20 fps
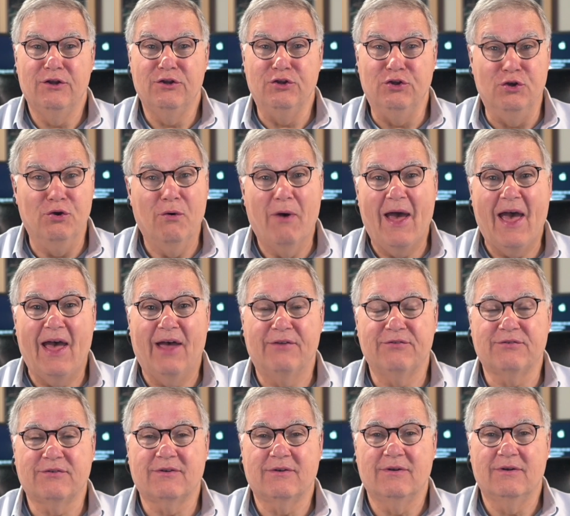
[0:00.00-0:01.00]
You
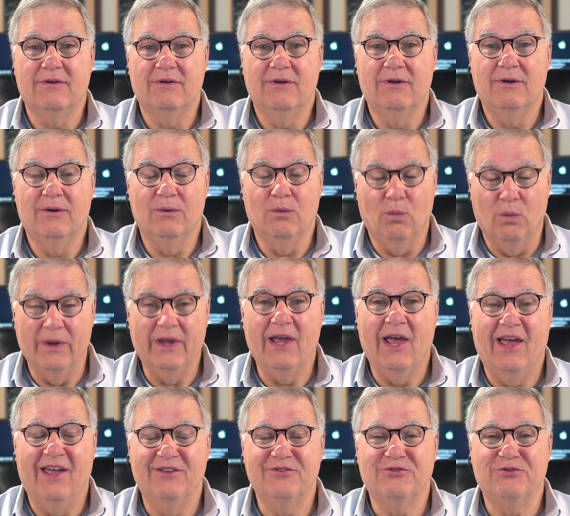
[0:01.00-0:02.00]
Ask,
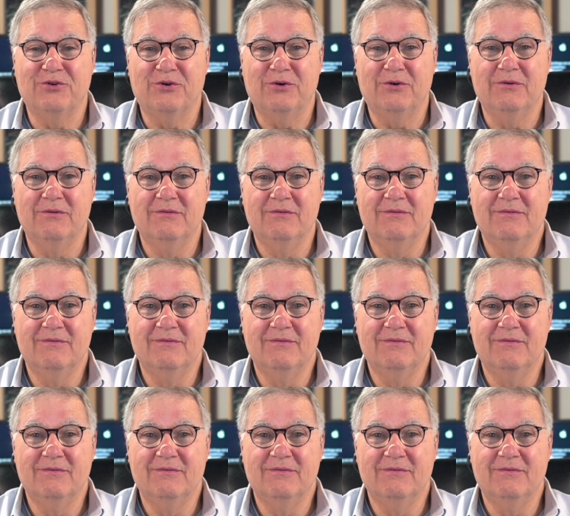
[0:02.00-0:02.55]
We Answer.